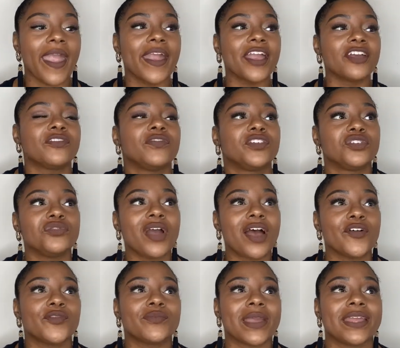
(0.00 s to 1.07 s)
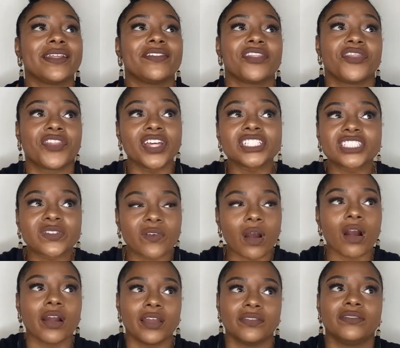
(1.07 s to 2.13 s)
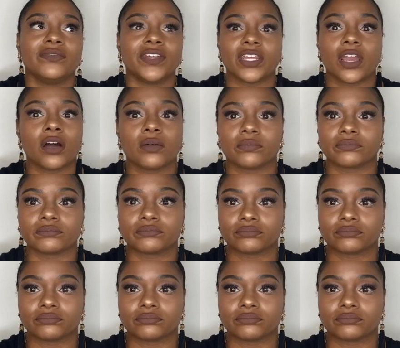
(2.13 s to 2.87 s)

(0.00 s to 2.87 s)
If you have made it this far in the video,